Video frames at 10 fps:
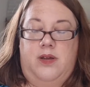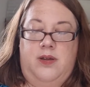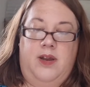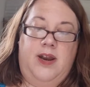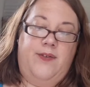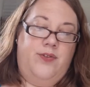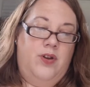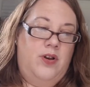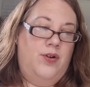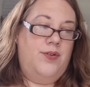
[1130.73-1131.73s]
I'm going to have to
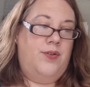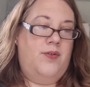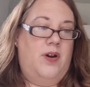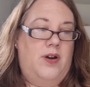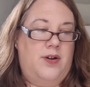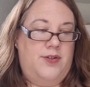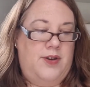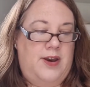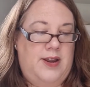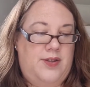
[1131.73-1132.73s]
do lots of cards
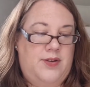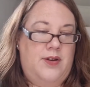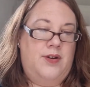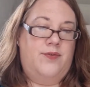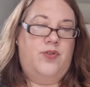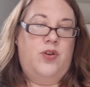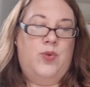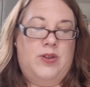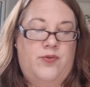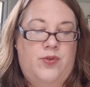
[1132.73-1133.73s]
in the next kind of 2
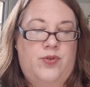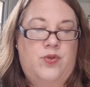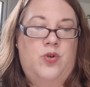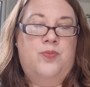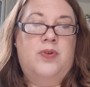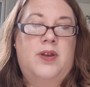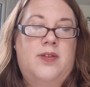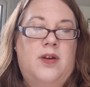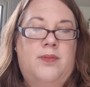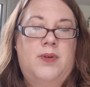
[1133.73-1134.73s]
weeks before school
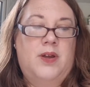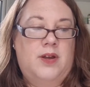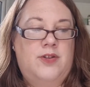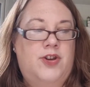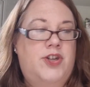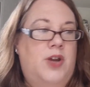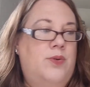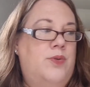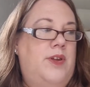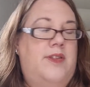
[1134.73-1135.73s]
breaks up to show
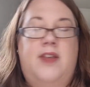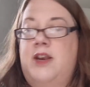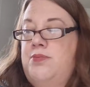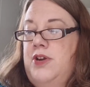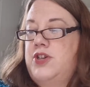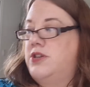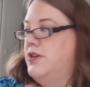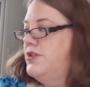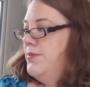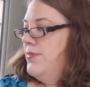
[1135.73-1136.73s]
all these celebration
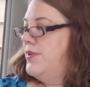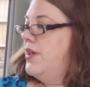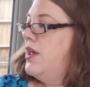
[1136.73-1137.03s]
items.